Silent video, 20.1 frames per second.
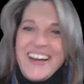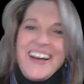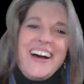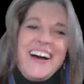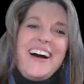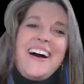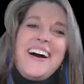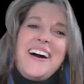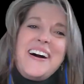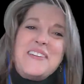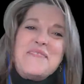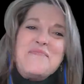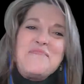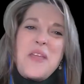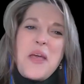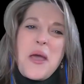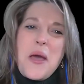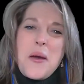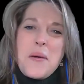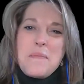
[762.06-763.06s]
But
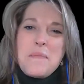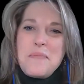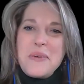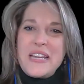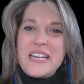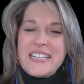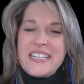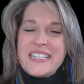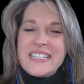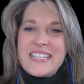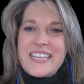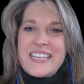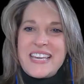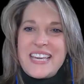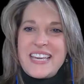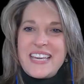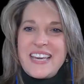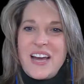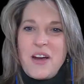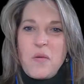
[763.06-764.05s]
it's
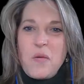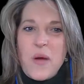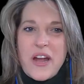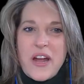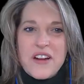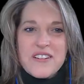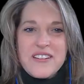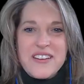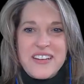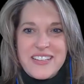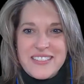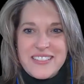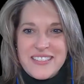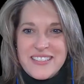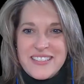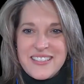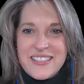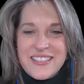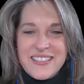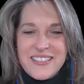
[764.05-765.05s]
the
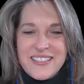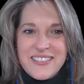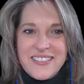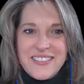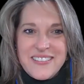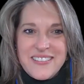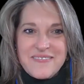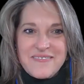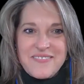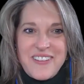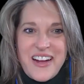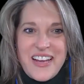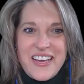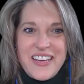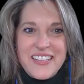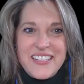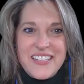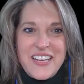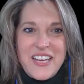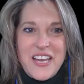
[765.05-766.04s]
awareness,
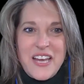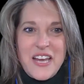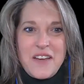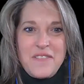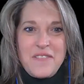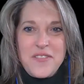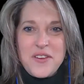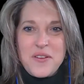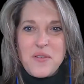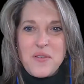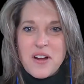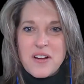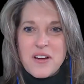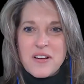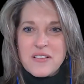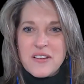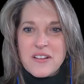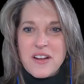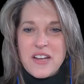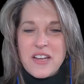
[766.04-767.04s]
right? If you
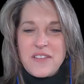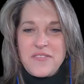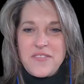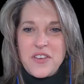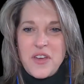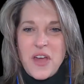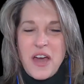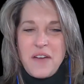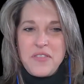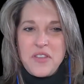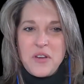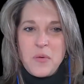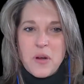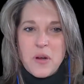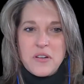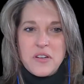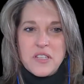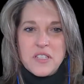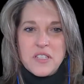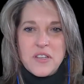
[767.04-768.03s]
have the
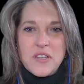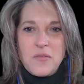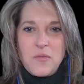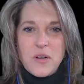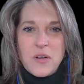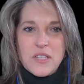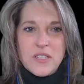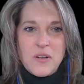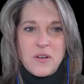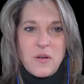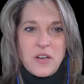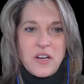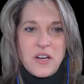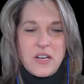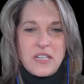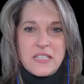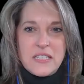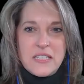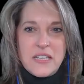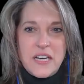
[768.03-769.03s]
awareness of what's going
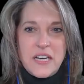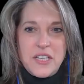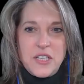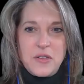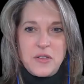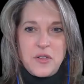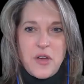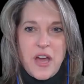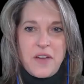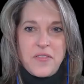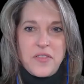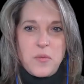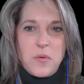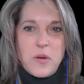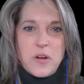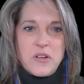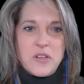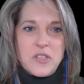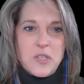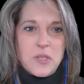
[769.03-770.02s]
on inside you, you have the
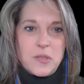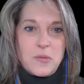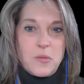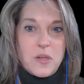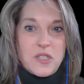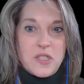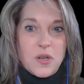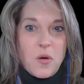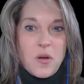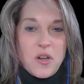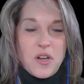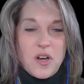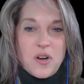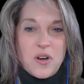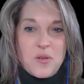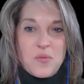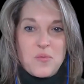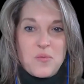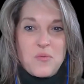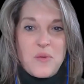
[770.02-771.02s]
awareness of what's going on
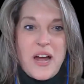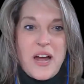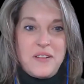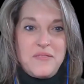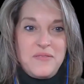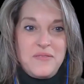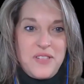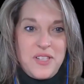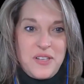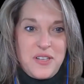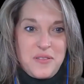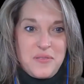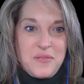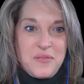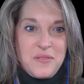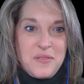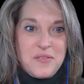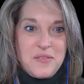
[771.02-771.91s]
around you,